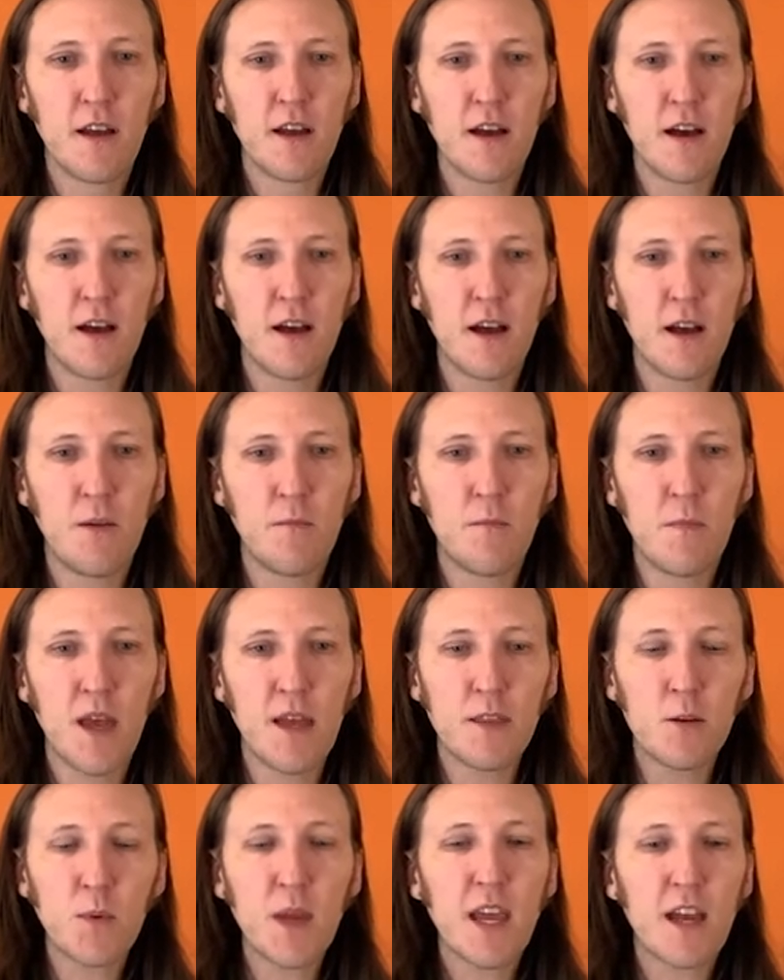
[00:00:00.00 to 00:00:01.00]

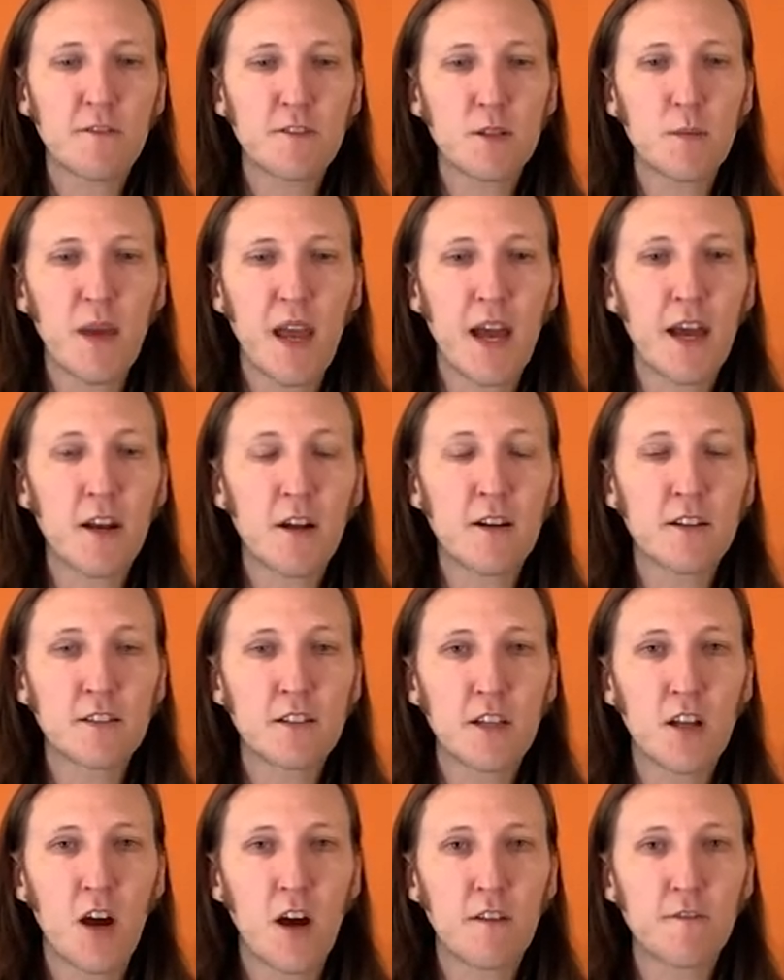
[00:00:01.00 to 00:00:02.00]
And then we have some add-ons
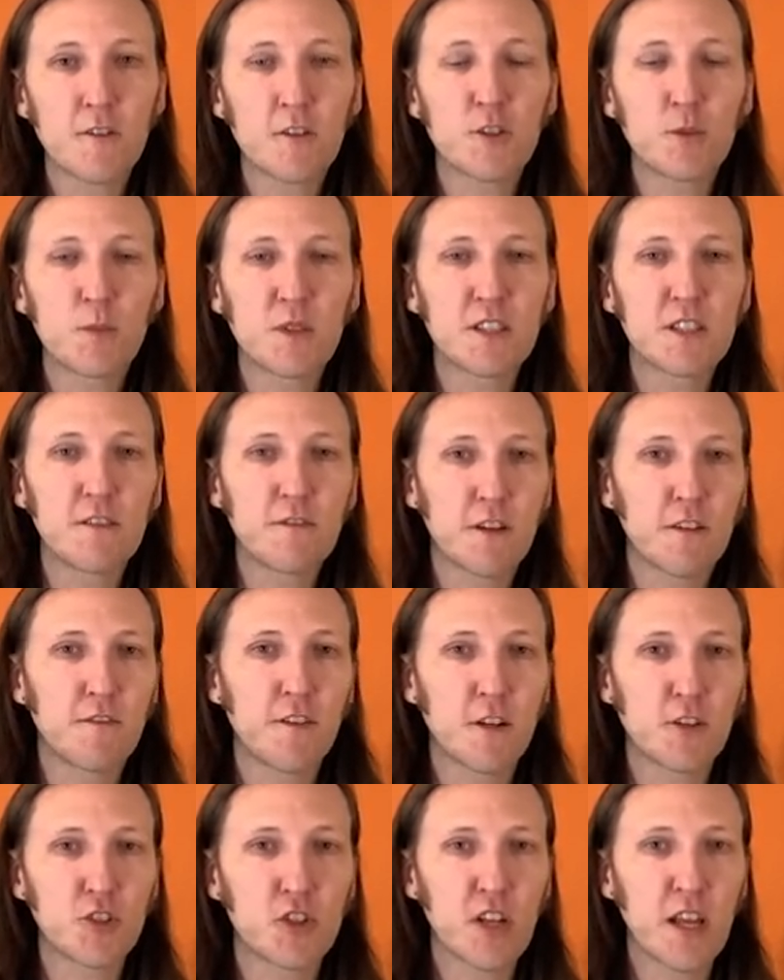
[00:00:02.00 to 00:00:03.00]
that offer specific
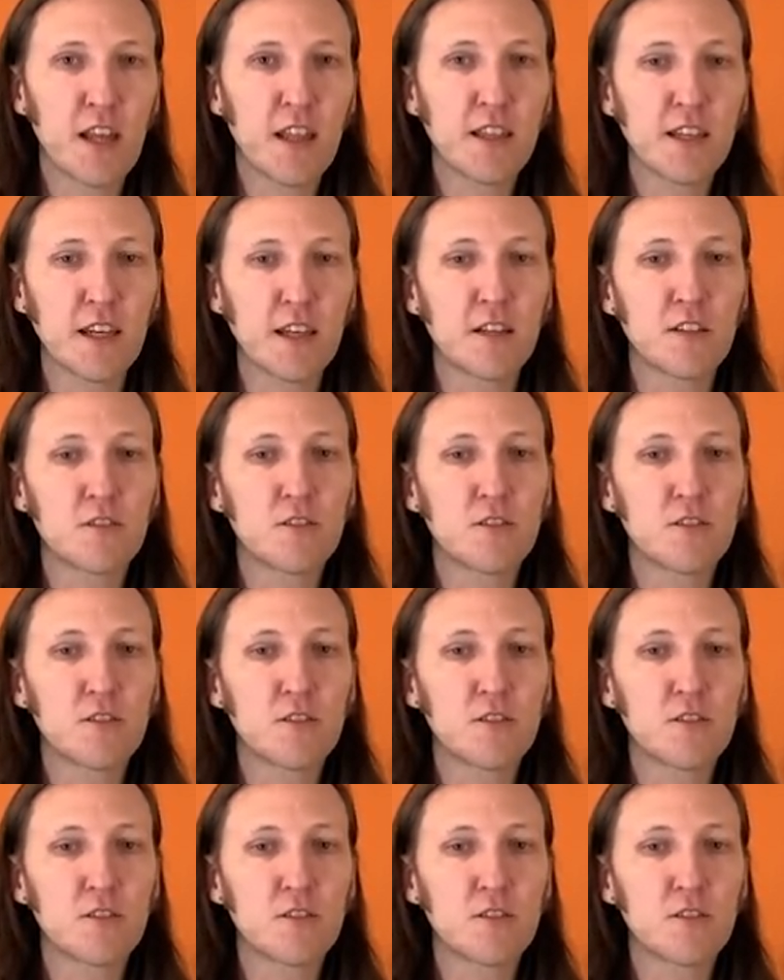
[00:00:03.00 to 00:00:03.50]
functionality.